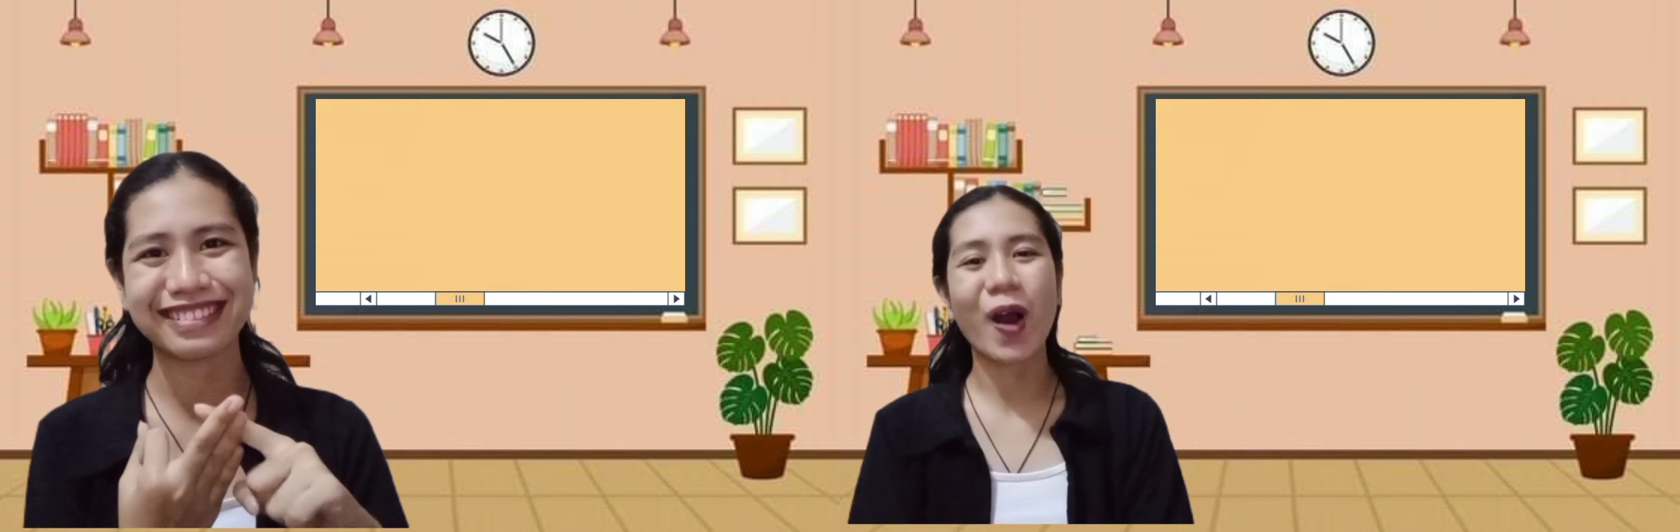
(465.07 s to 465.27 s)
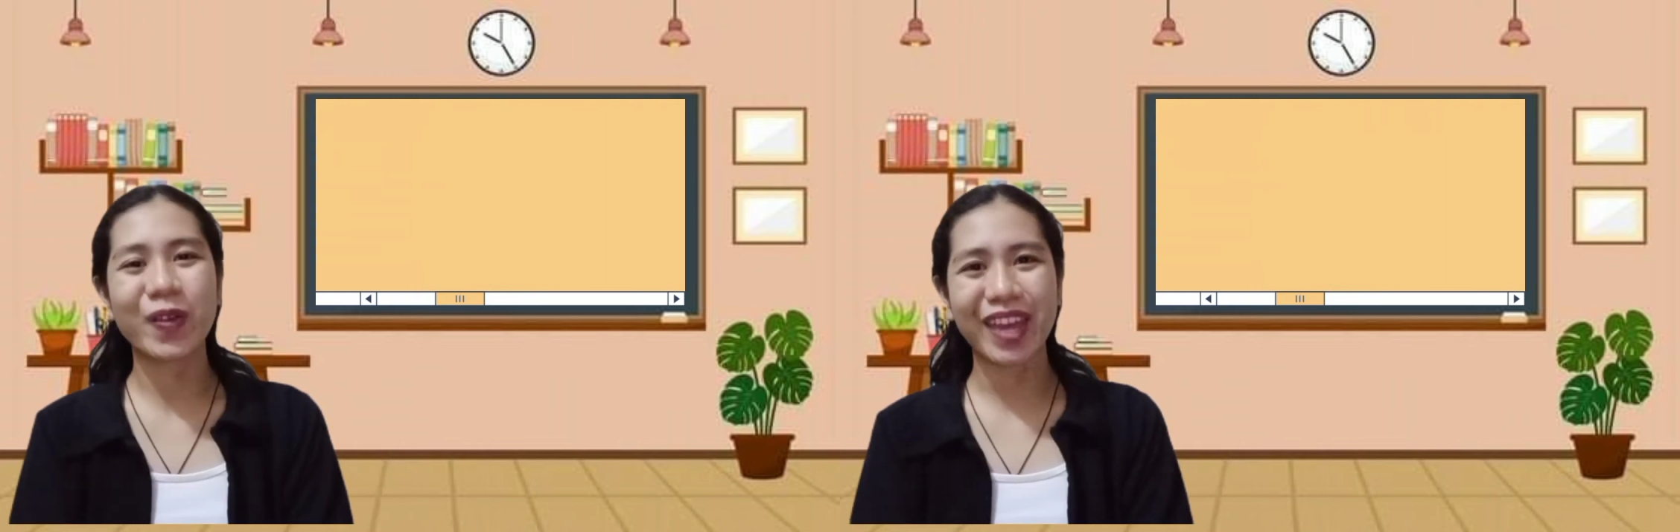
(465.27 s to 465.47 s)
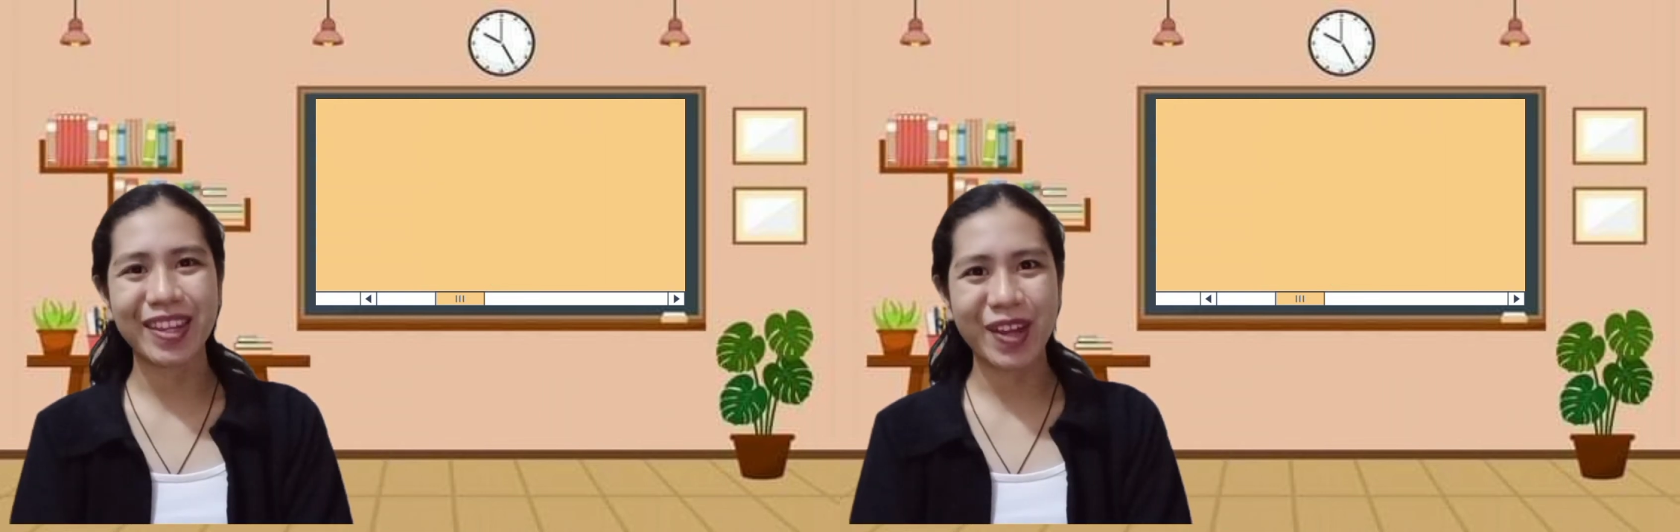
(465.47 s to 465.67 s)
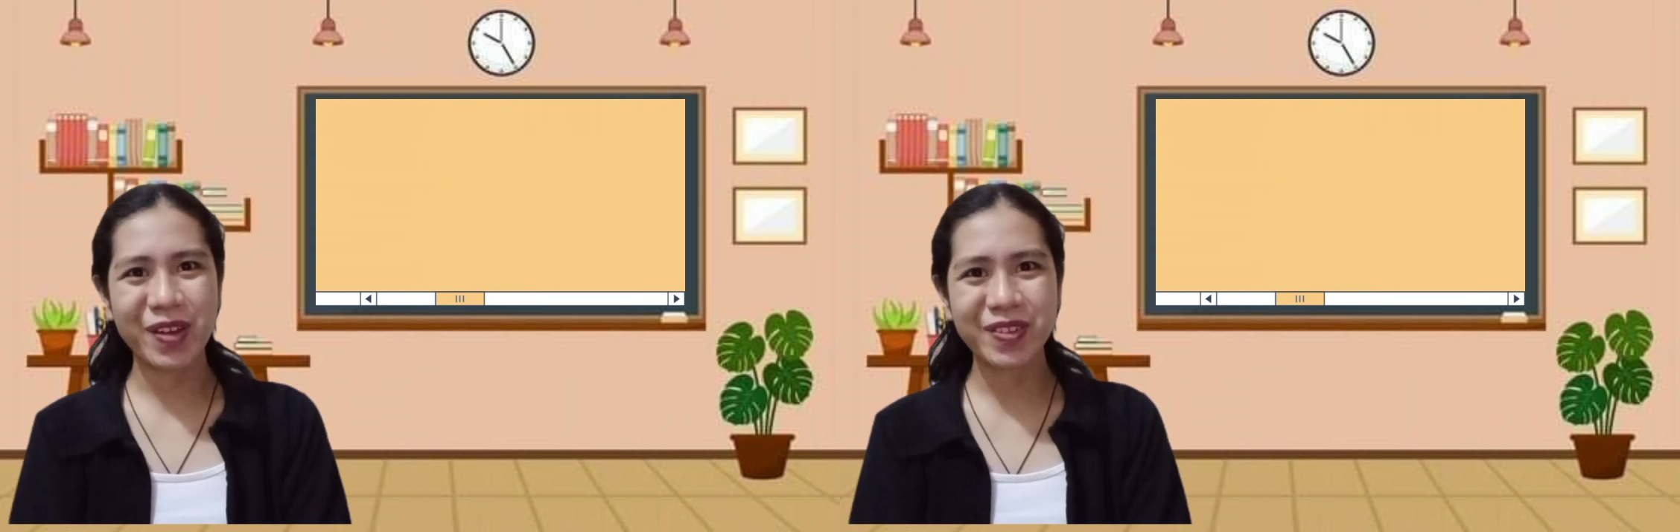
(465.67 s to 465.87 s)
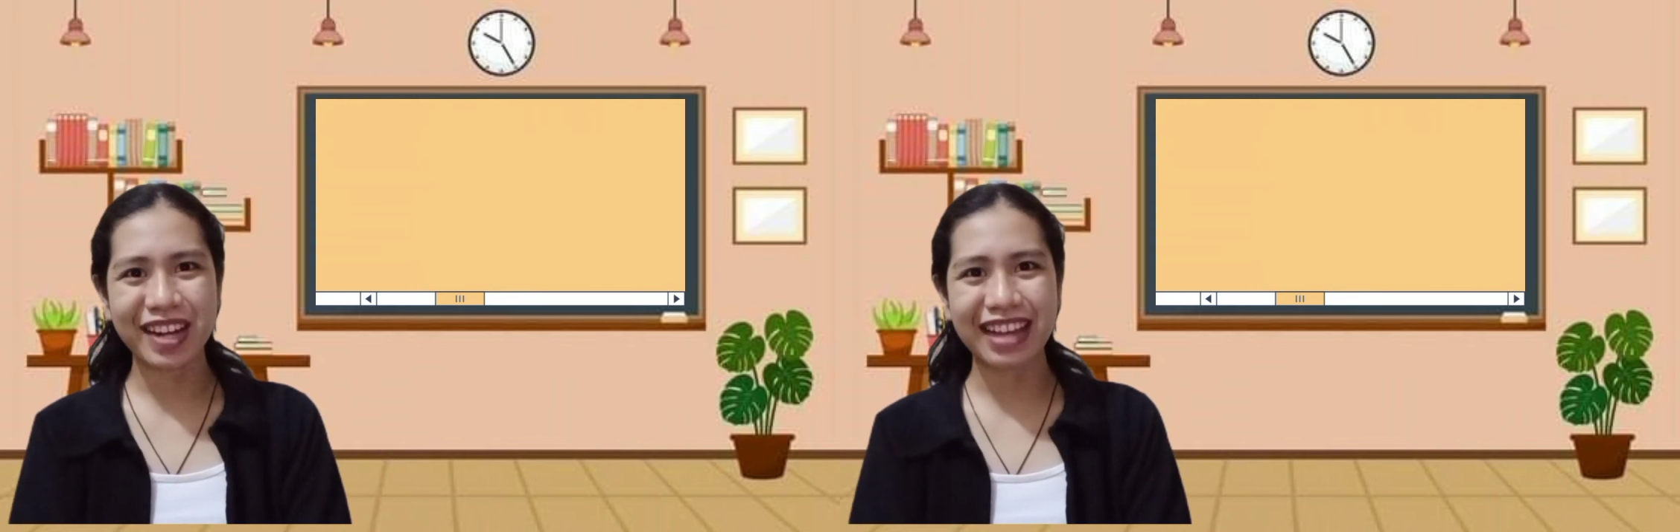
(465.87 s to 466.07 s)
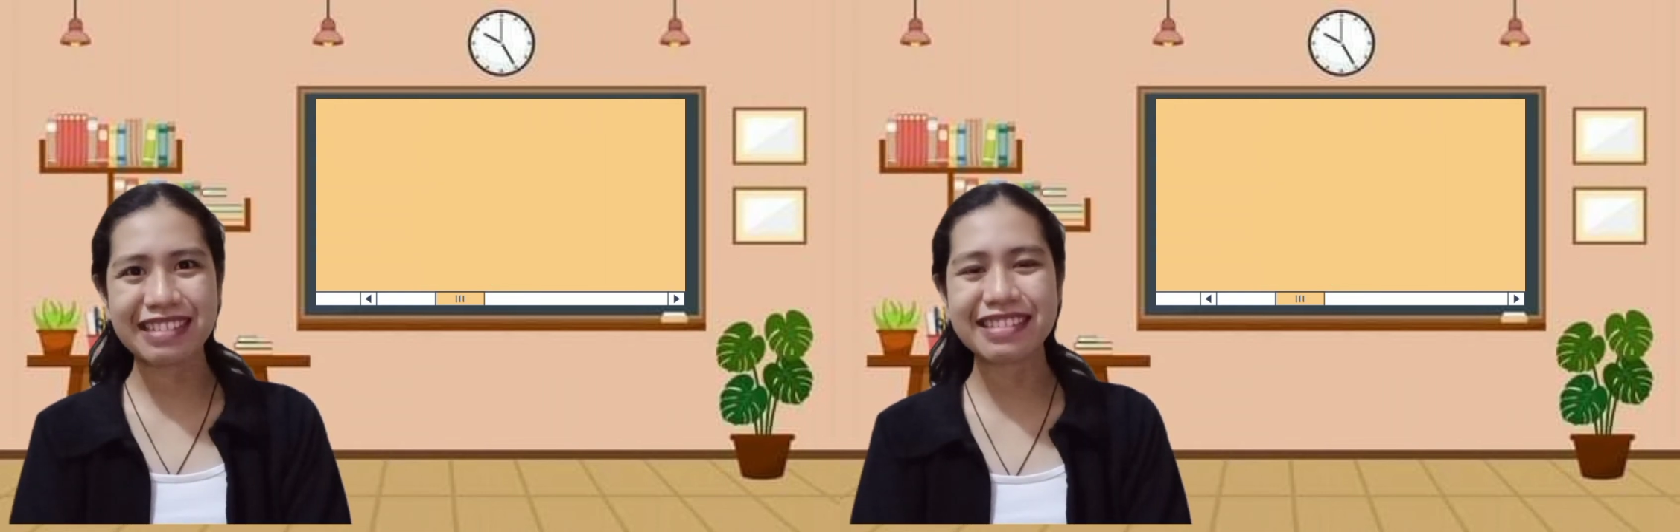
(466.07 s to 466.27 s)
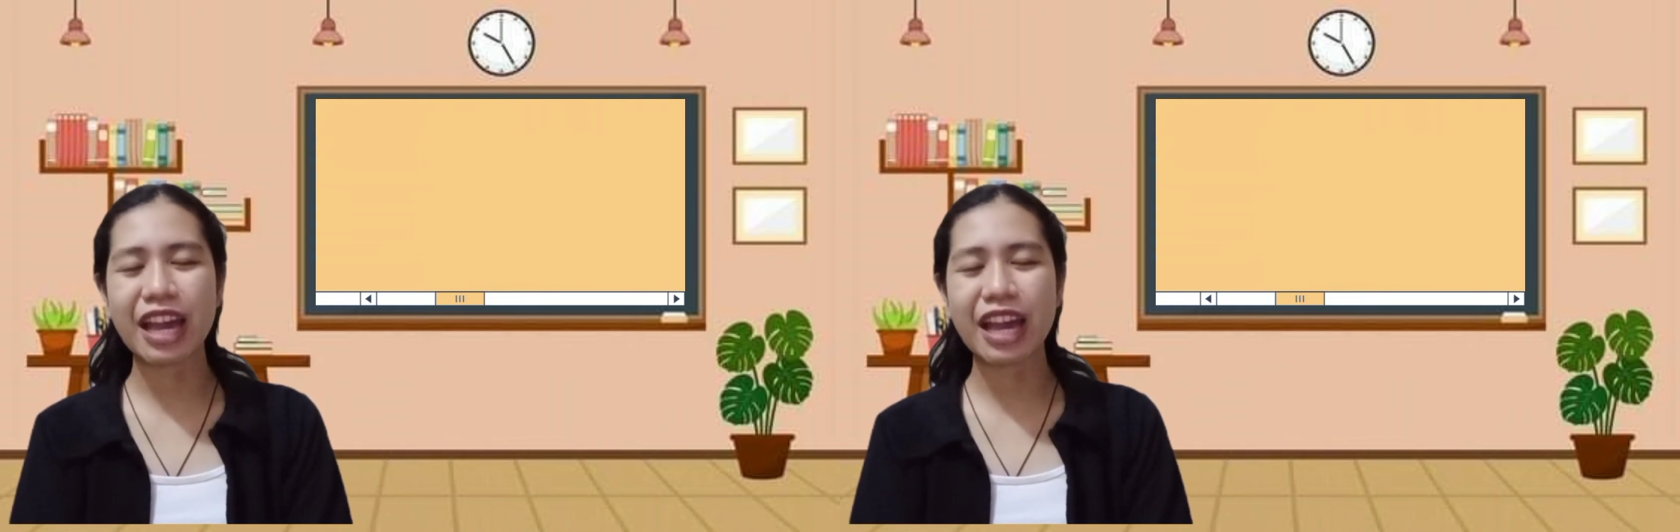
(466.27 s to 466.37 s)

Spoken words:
Okay, now class,